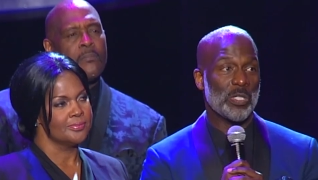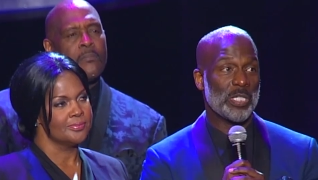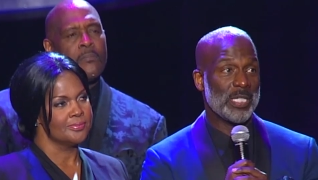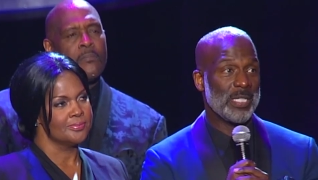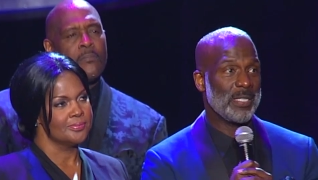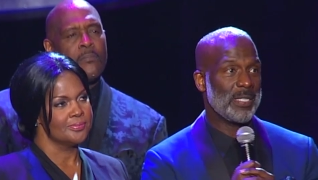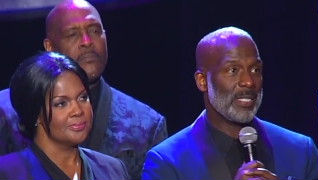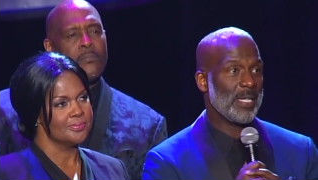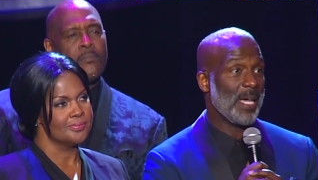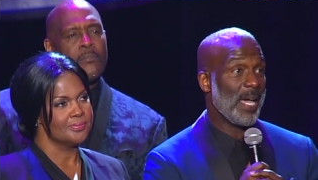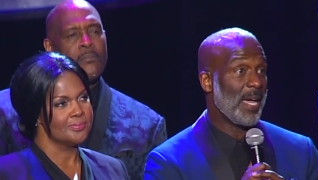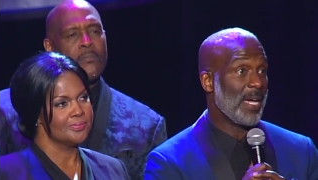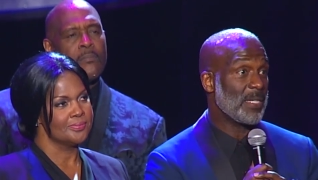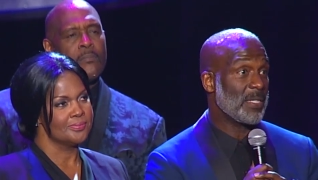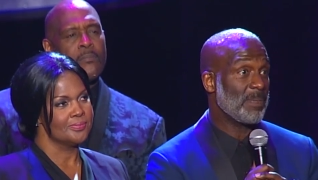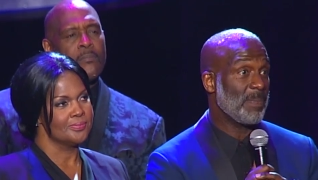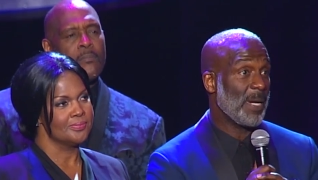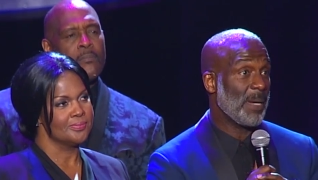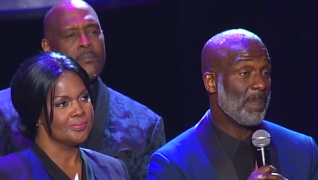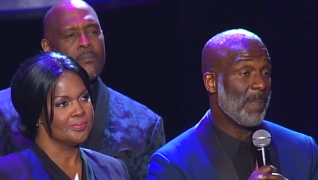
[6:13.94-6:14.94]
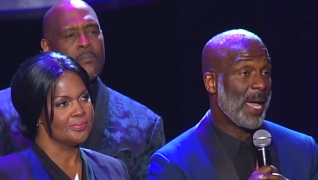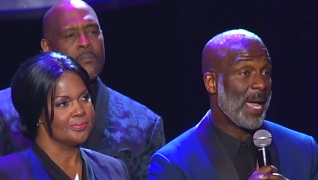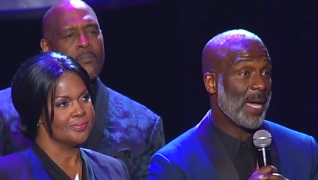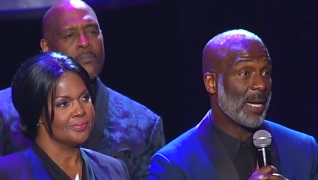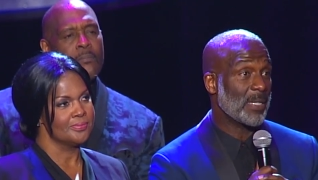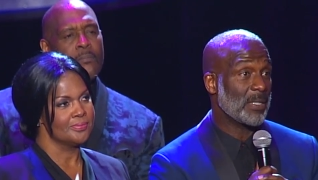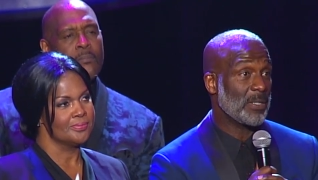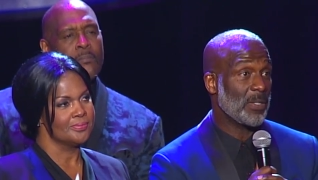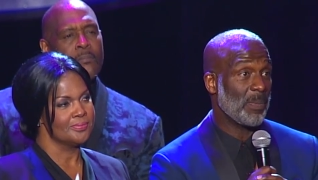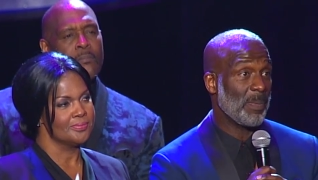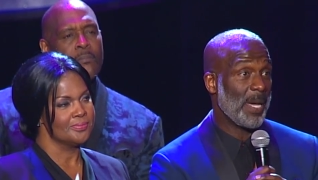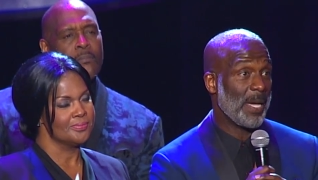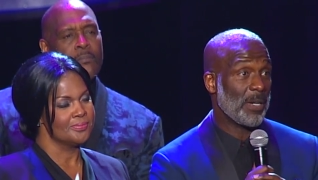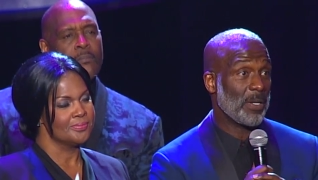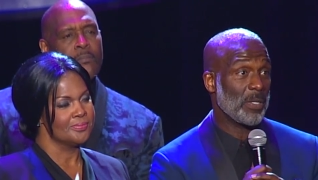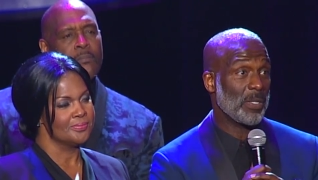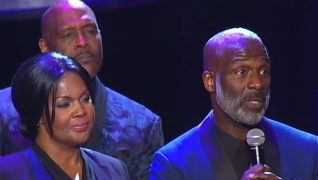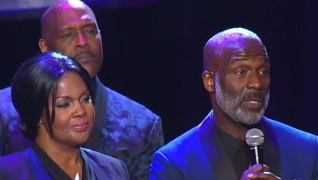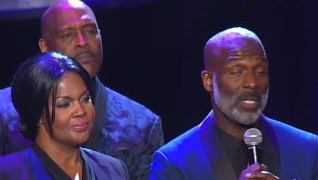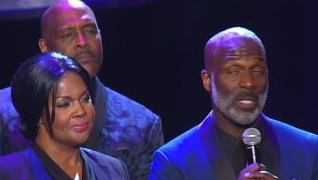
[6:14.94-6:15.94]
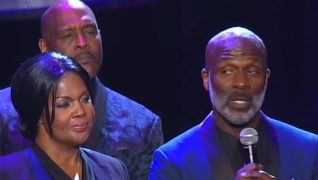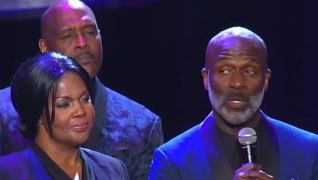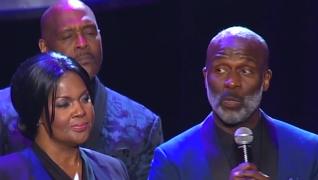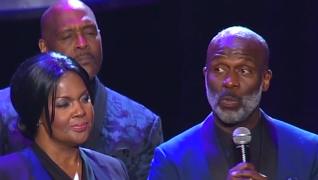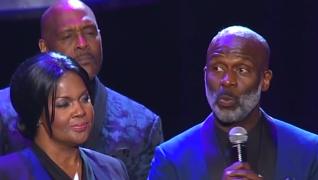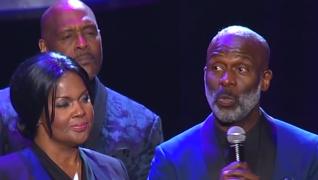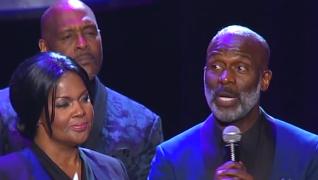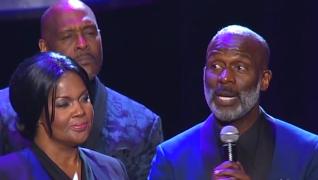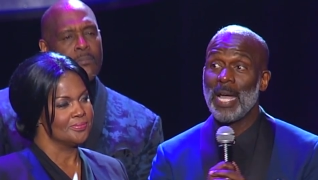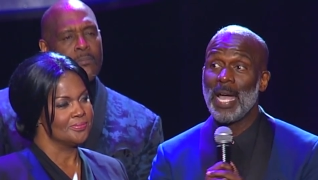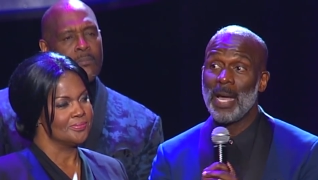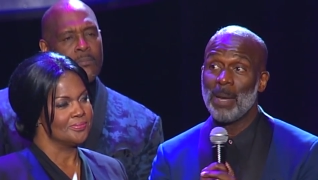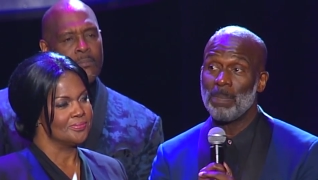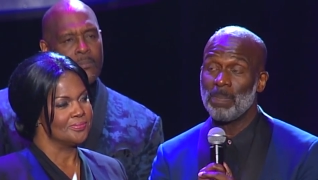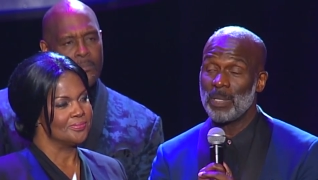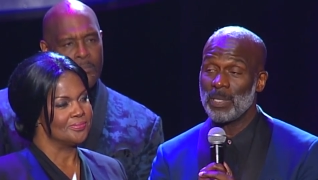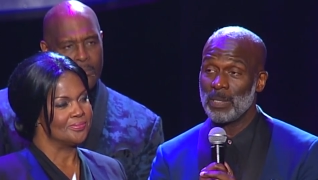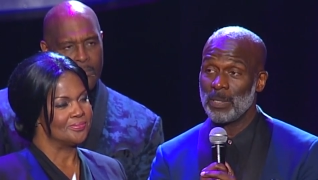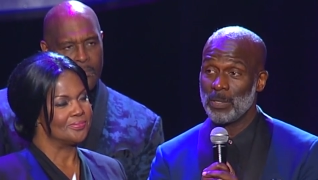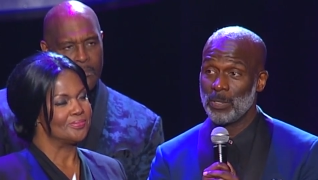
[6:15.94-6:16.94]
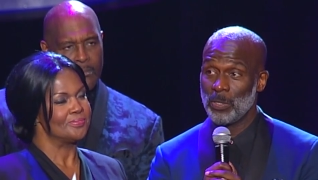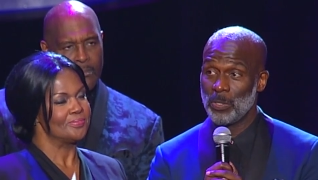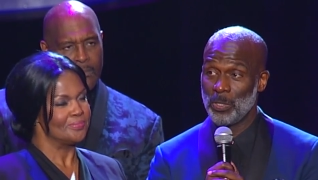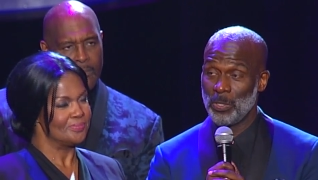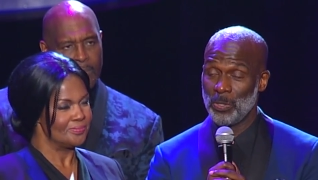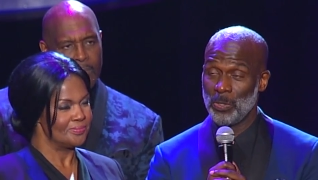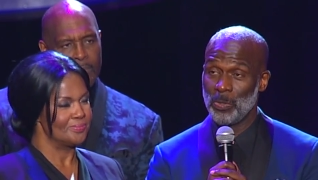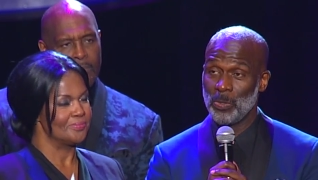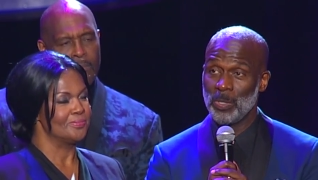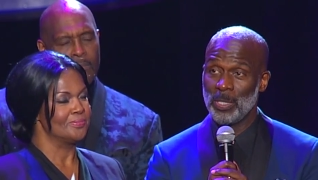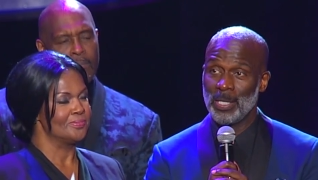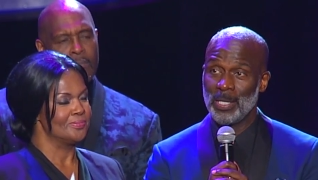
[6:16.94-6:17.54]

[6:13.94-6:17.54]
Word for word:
Speaker 1: CeCe has my back no matter what happens. To,